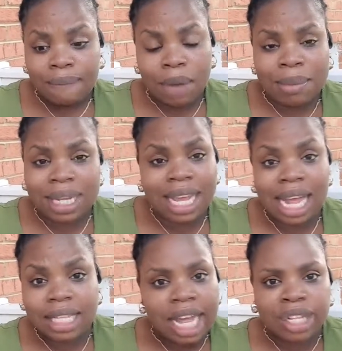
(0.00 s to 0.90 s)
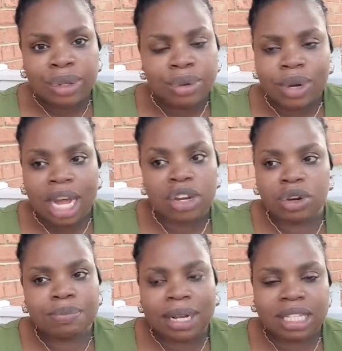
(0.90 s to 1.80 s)
But me can't talk to you because
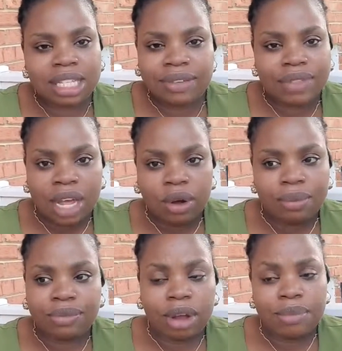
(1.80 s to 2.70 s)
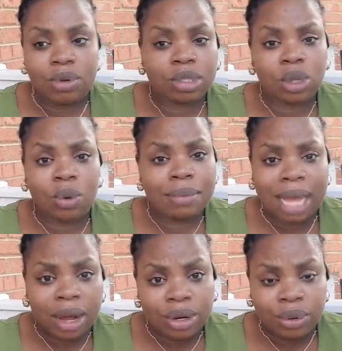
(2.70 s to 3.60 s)
nothing positive now come from you. So what
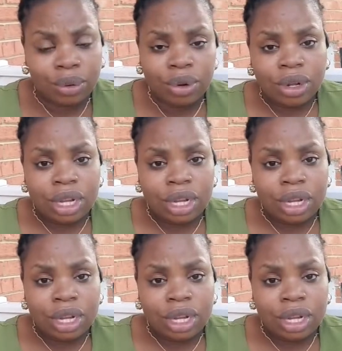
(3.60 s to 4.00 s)
me I go do?